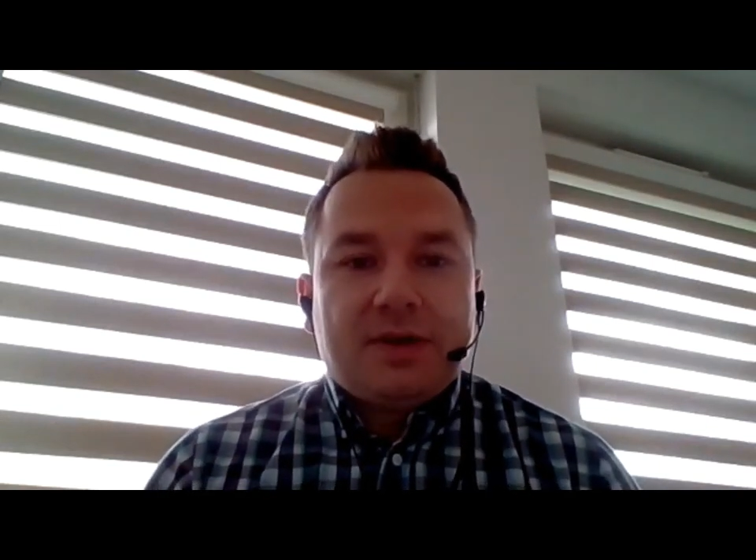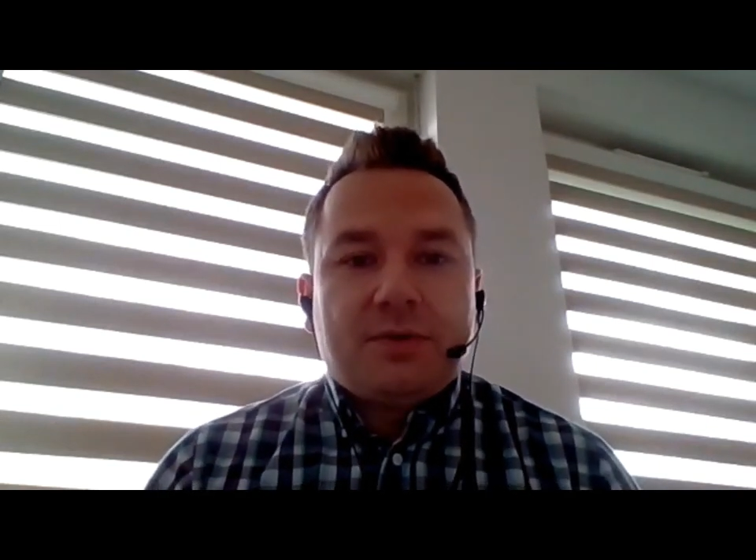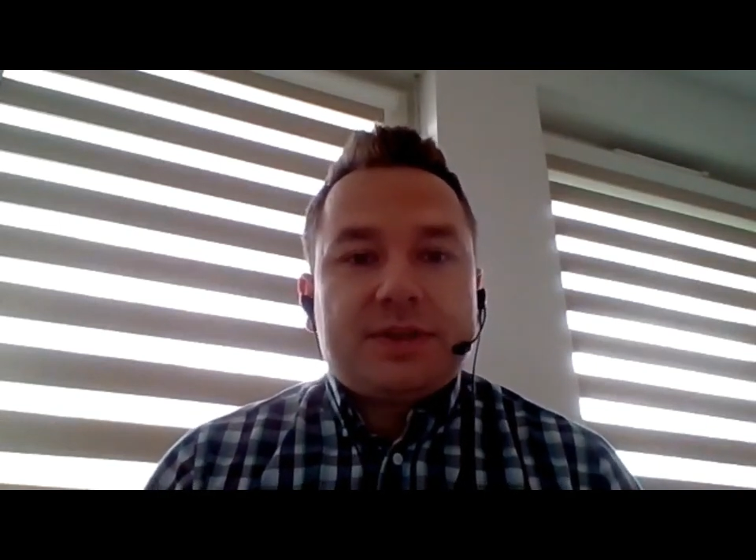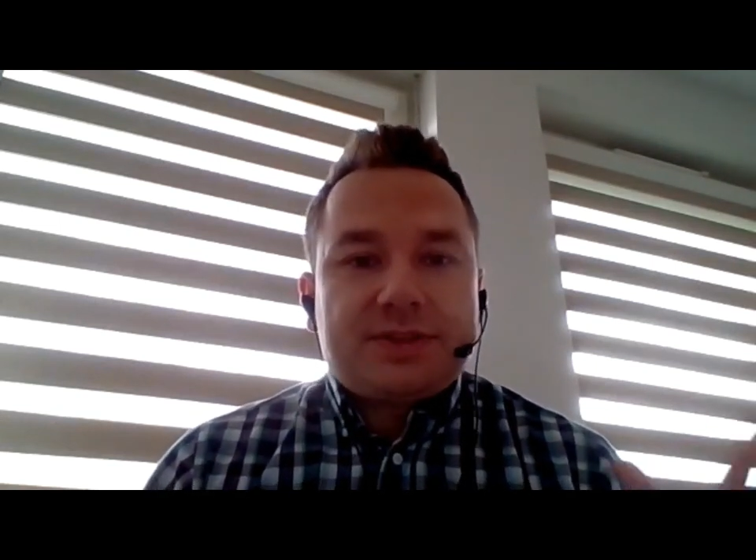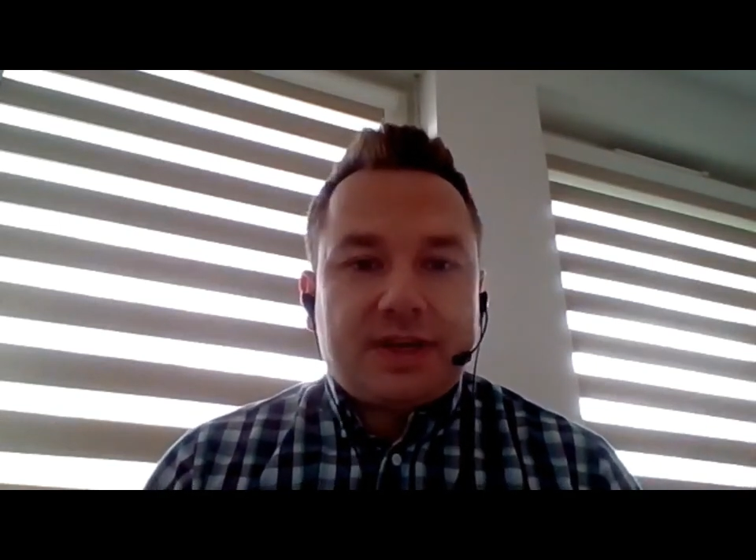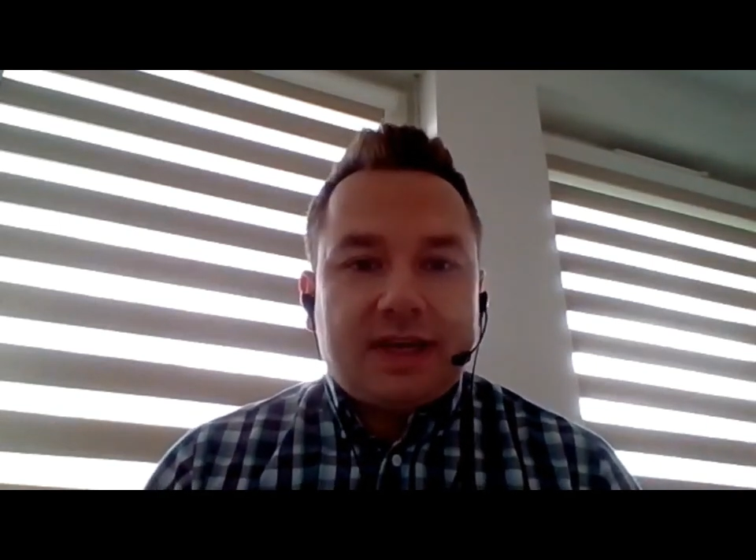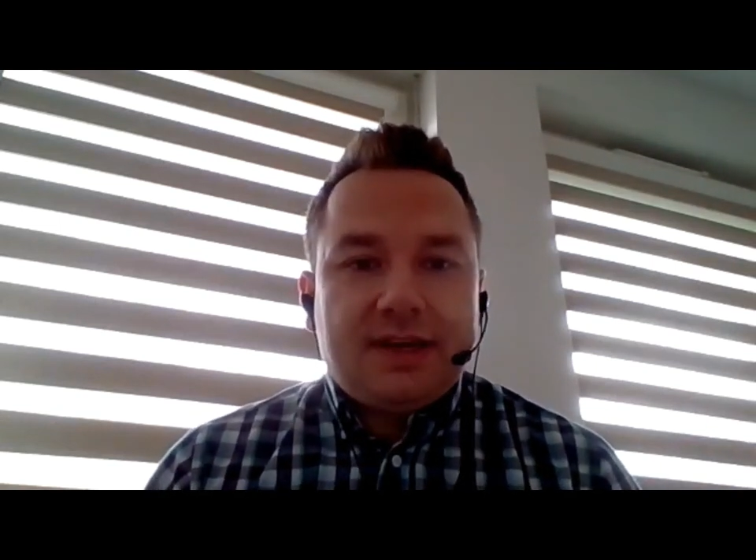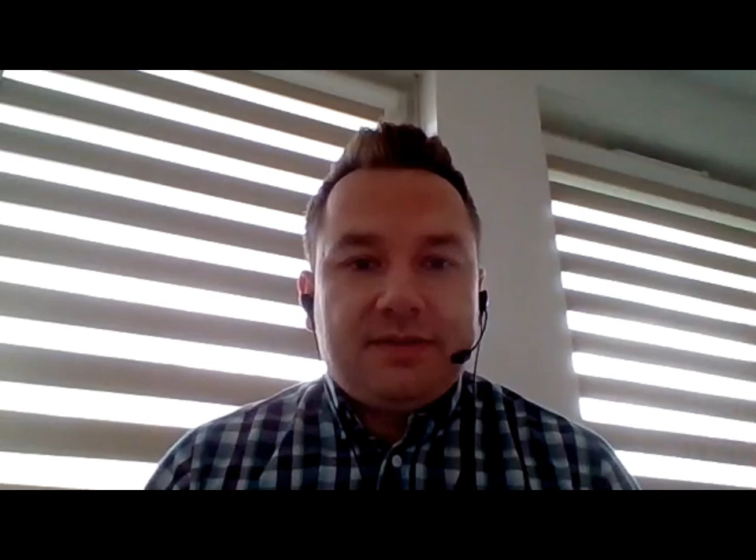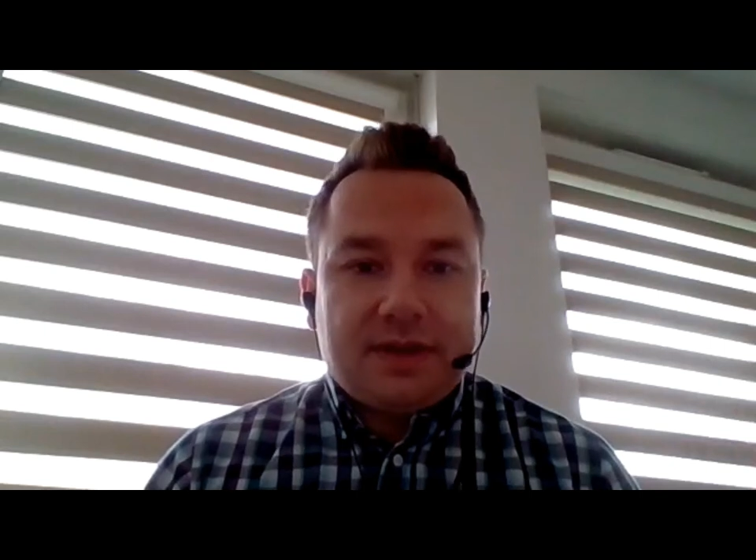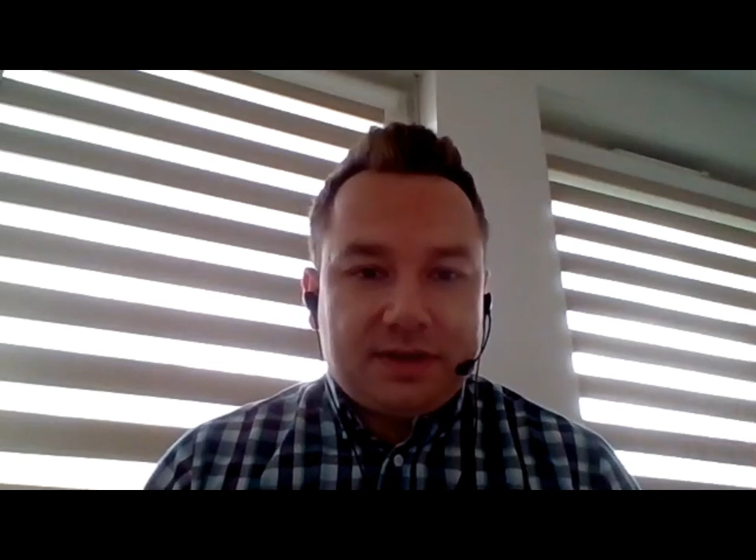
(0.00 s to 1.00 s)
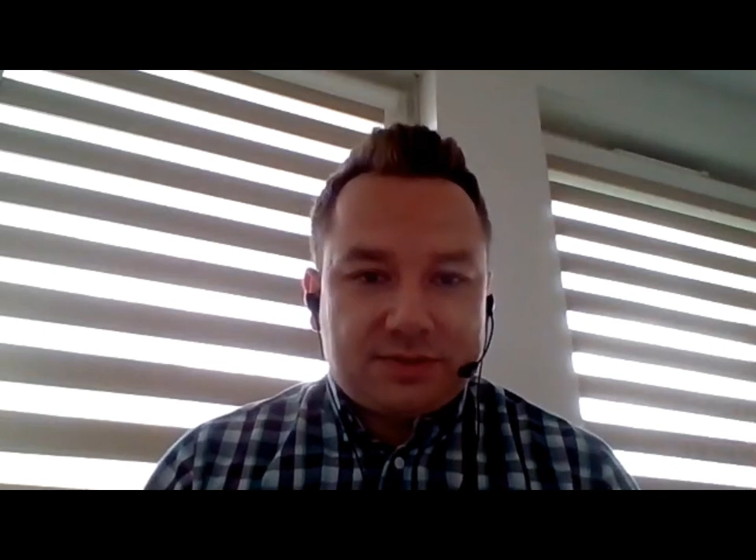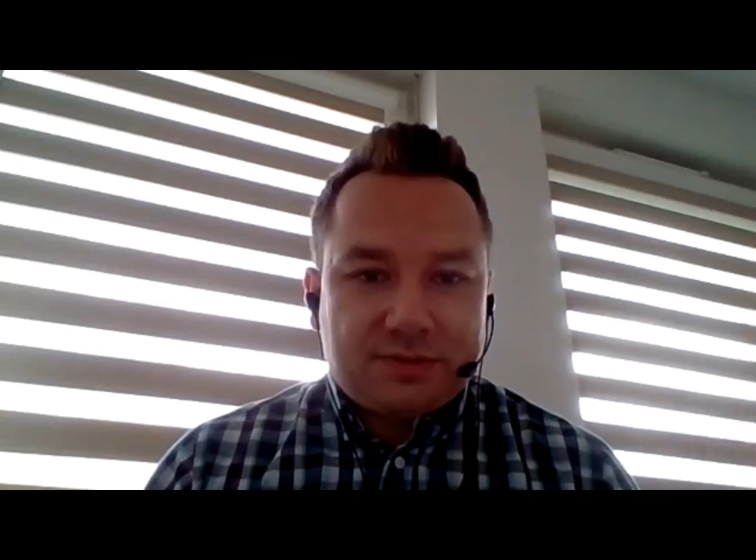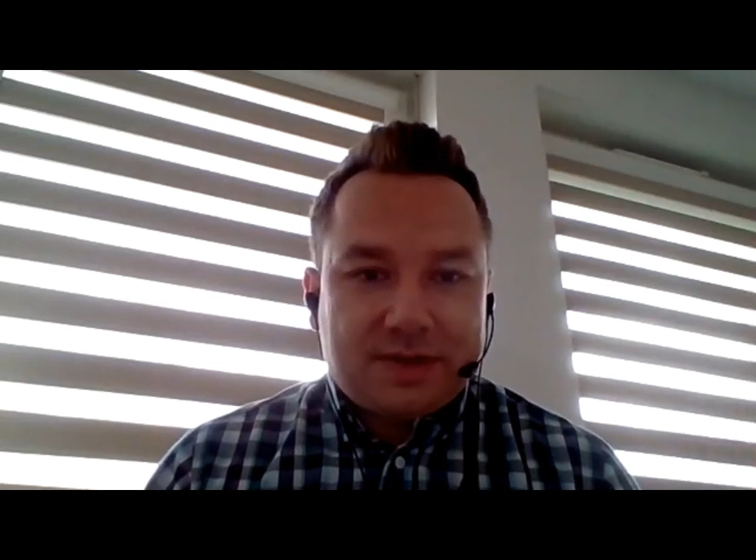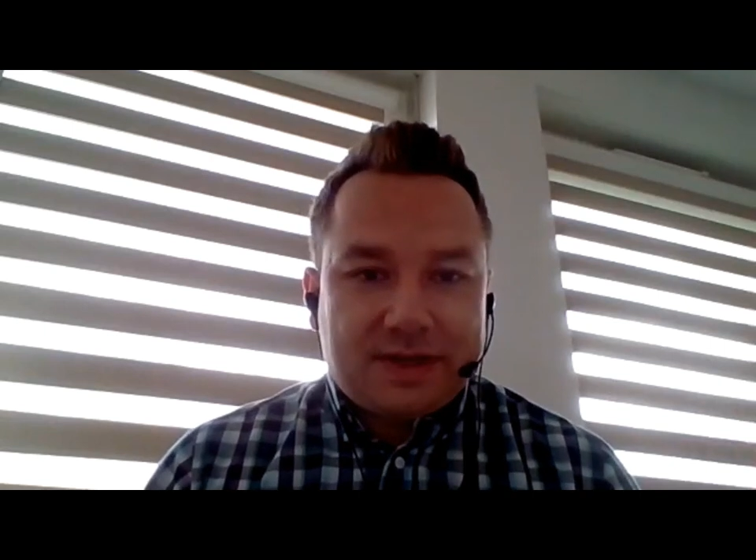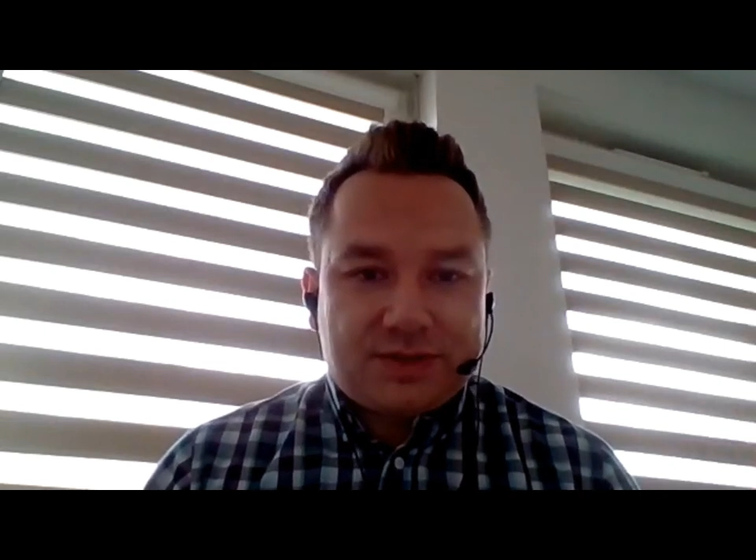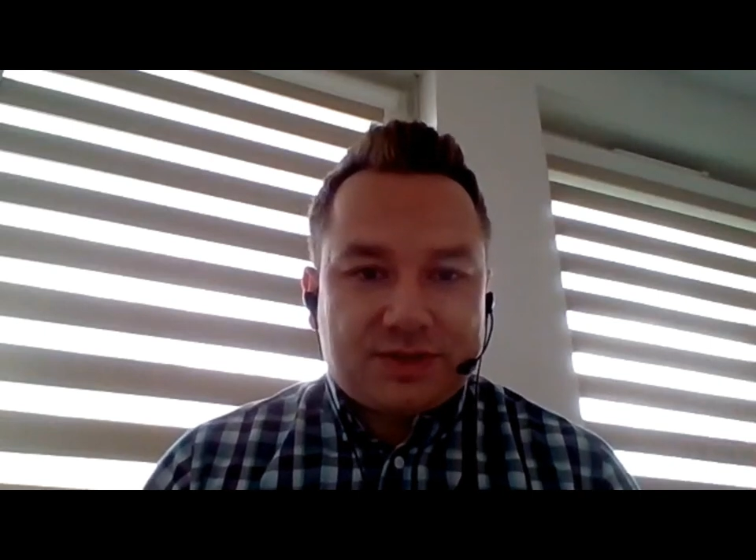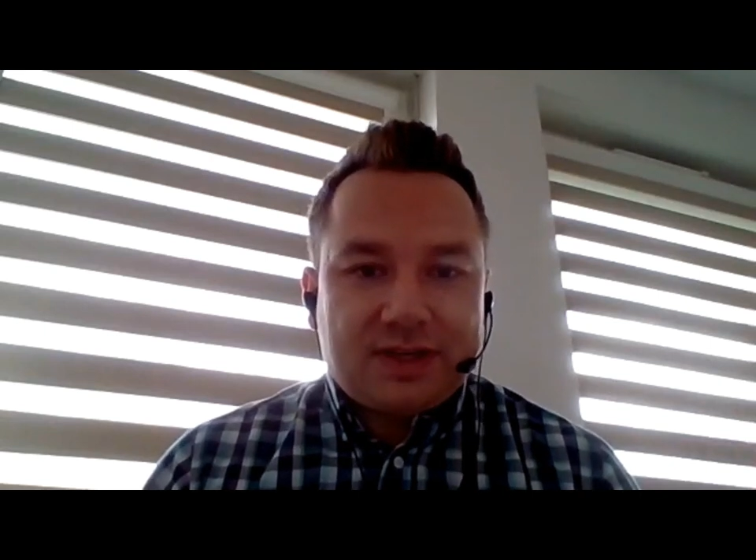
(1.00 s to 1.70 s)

once again, thank you so much.